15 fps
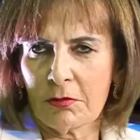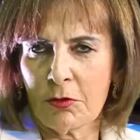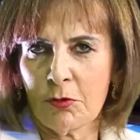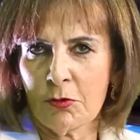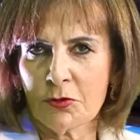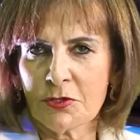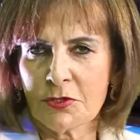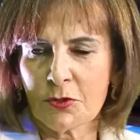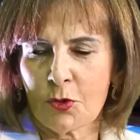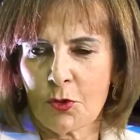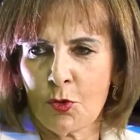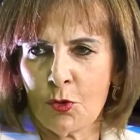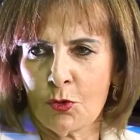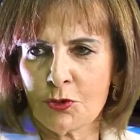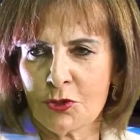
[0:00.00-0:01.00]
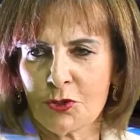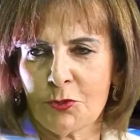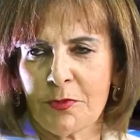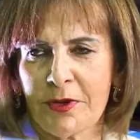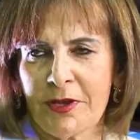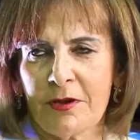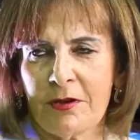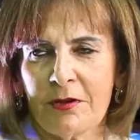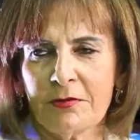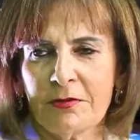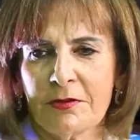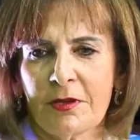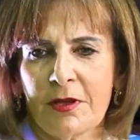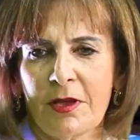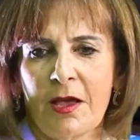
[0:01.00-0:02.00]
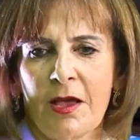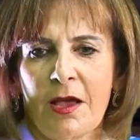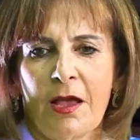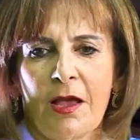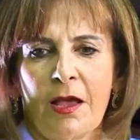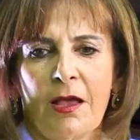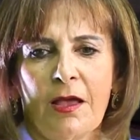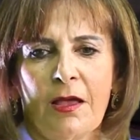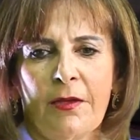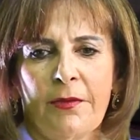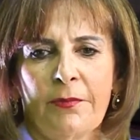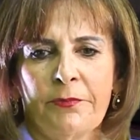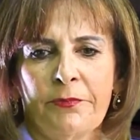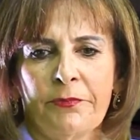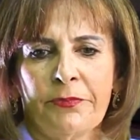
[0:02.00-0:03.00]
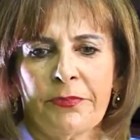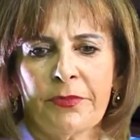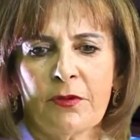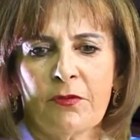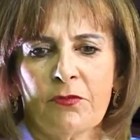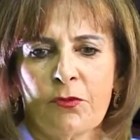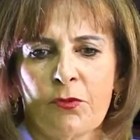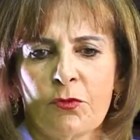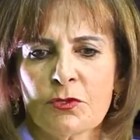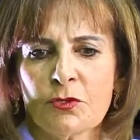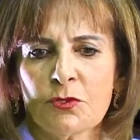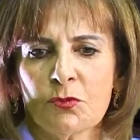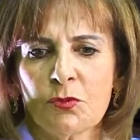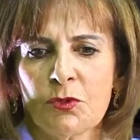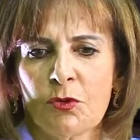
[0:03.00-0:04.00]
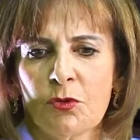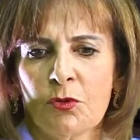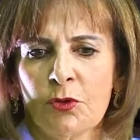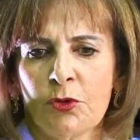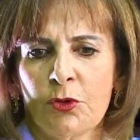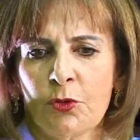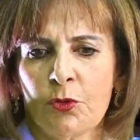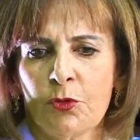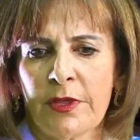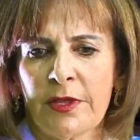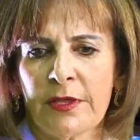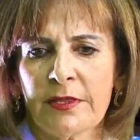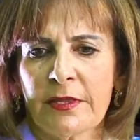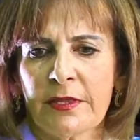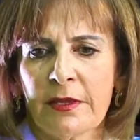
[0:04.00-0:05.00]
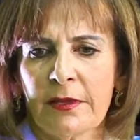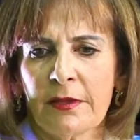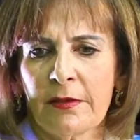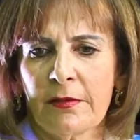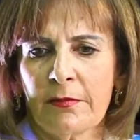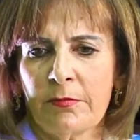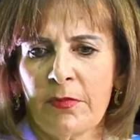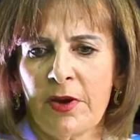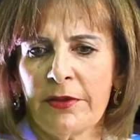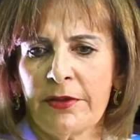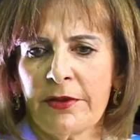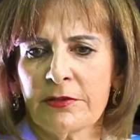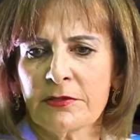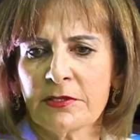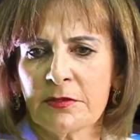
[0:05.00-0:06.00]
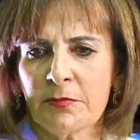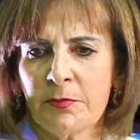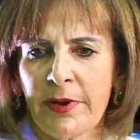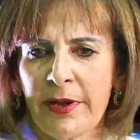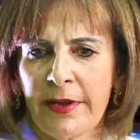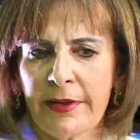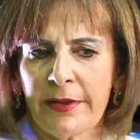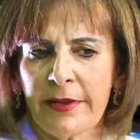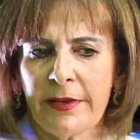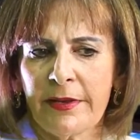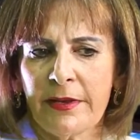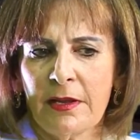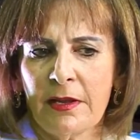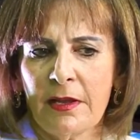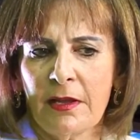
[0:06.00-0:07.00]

close cause to my heart. Of course, we all know that migrants in Bahrain,